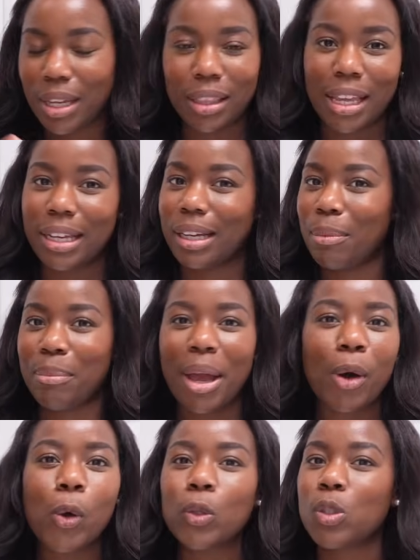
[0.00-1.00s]
Like, my
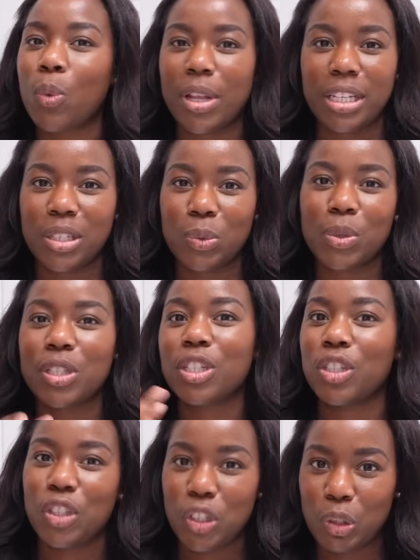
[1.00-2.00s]
whole 20s was
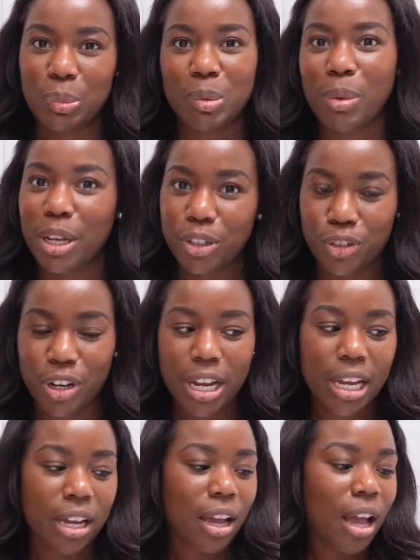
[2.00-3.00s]
consumed by Drake.